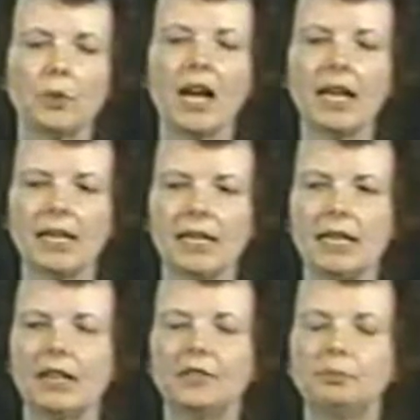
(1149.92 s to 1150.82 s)

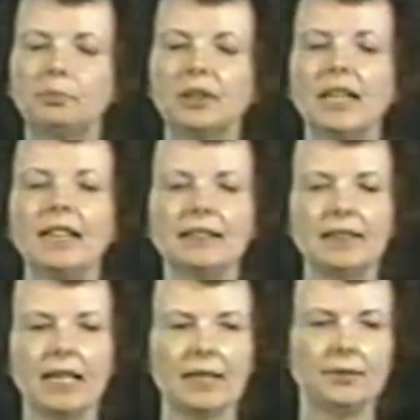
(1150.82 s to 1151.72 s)
variety of plant
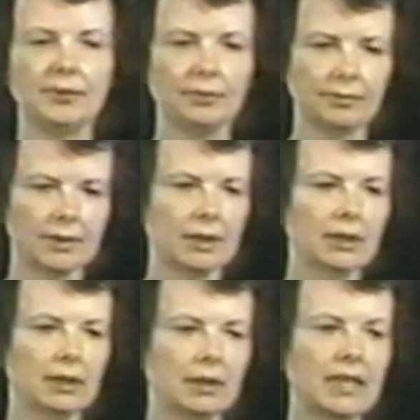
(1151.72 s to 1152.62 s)
life
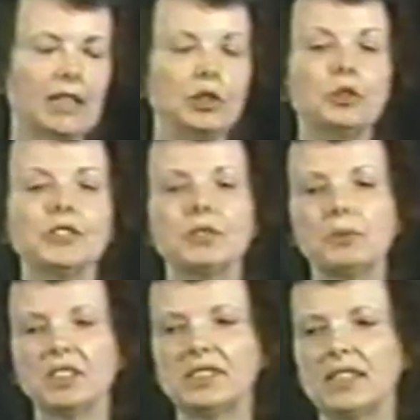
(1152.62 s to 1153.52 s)
that used
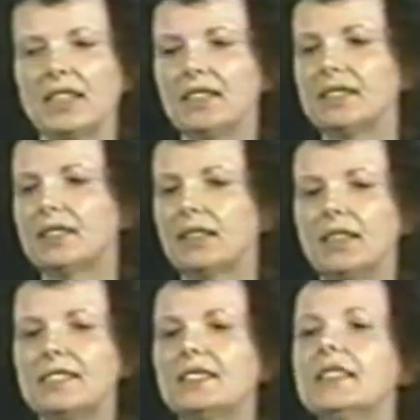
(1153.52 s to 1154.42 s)
to exist
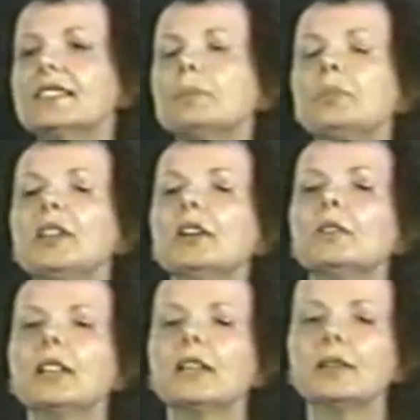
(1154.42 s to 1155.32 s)
is
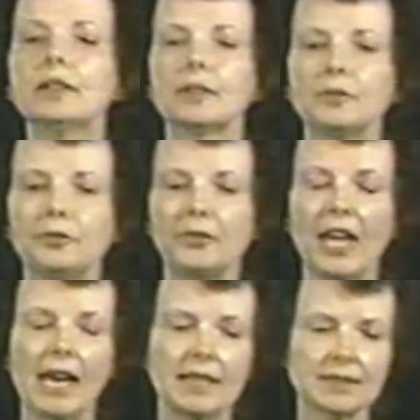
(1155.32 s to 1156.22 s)
disappearing
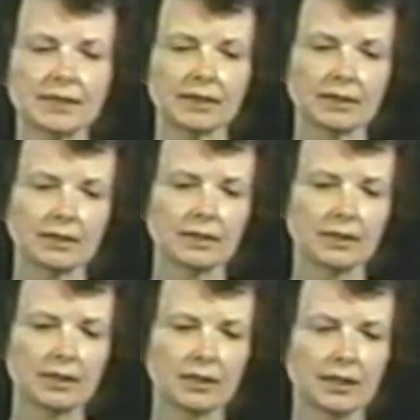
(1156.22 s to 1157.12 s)
fast.
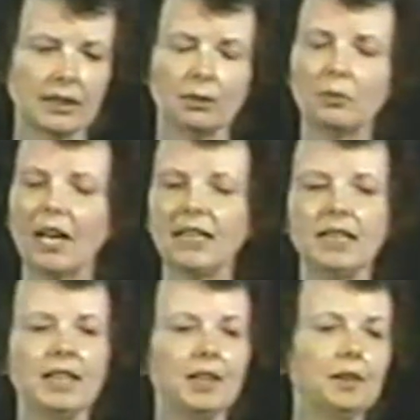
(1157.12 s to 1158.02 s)
Right
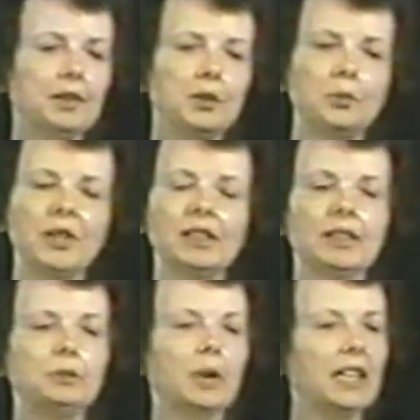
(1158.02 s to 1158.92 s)
here in New
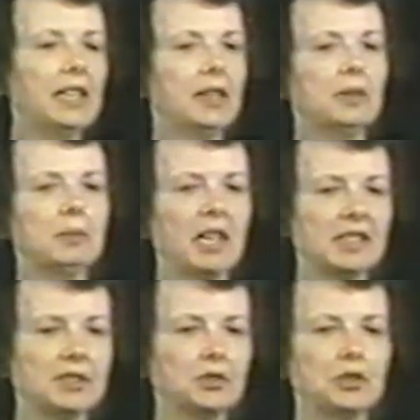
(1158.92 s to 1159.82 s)
England, right here in
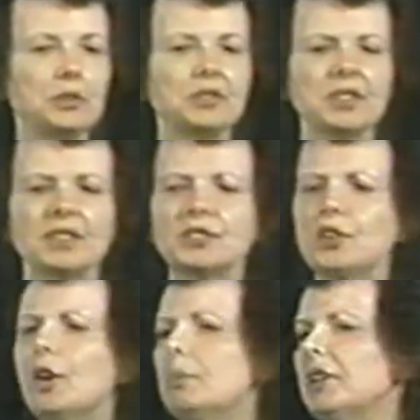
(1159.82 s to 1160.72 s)
Massachusetts,
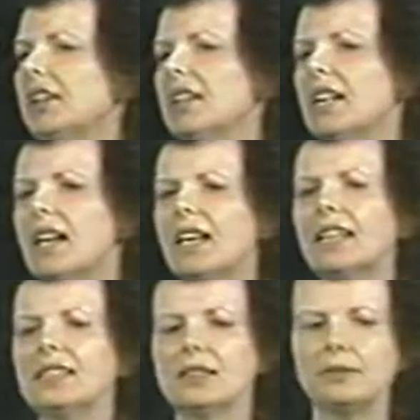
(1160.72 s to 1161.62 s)
so many
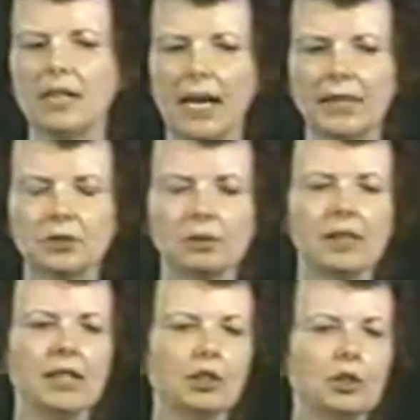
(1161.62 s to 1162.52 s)
kinds of
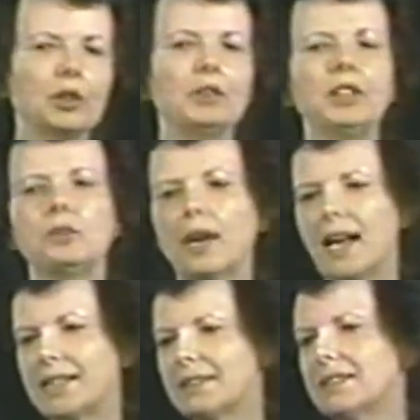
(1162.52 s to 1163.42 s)
naturally occurring
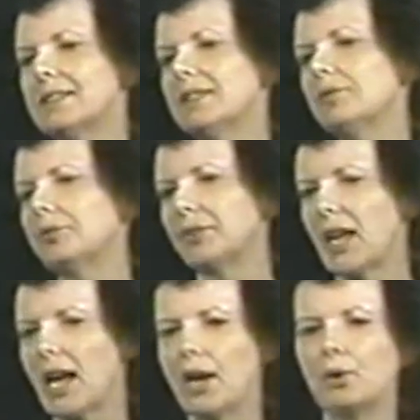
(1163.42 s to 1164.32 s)
grasses and
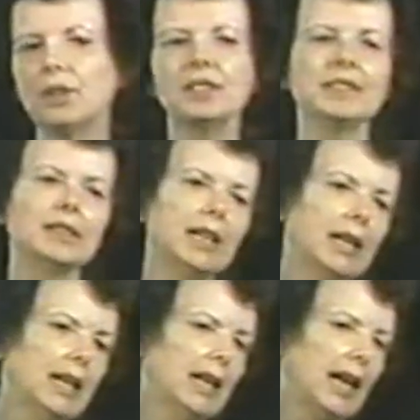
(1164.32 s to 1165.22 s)
flowers and